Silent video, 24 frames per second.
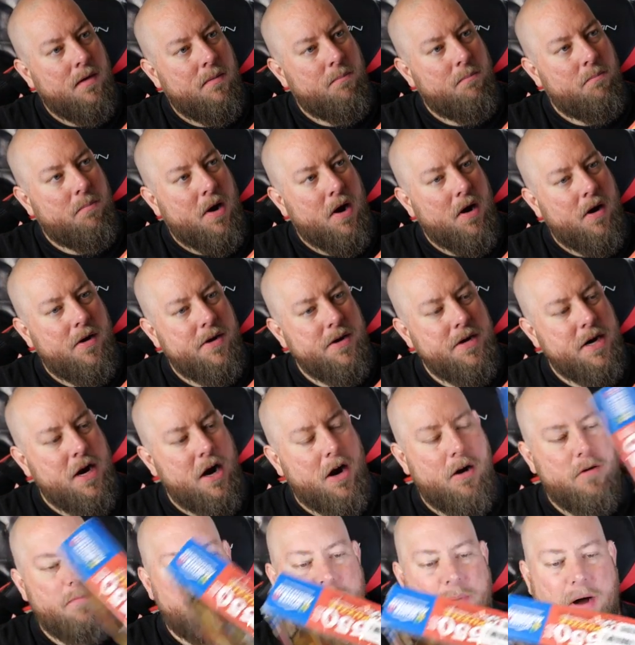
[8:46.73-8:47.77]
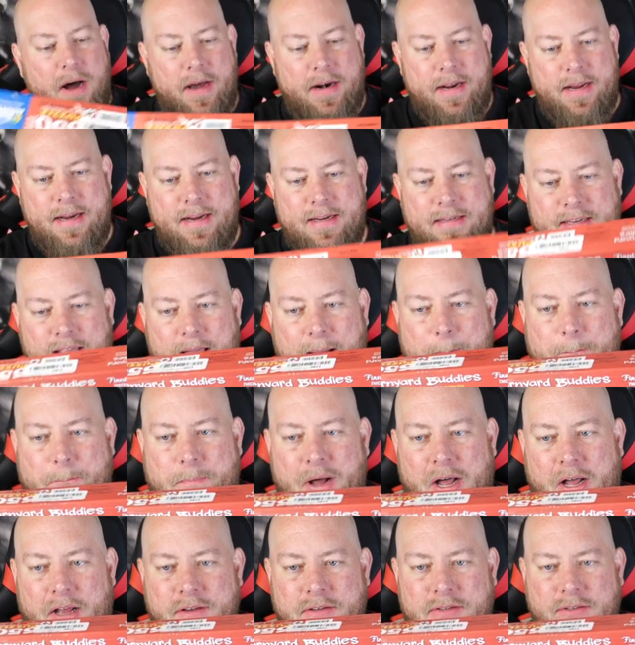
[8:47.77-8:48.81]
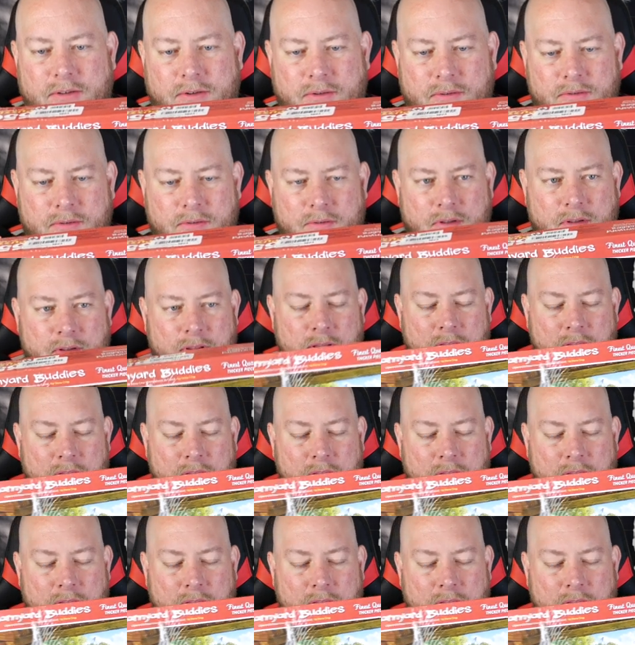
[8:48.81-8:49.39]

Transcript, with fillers: Barnyard Buddies, a puzzle.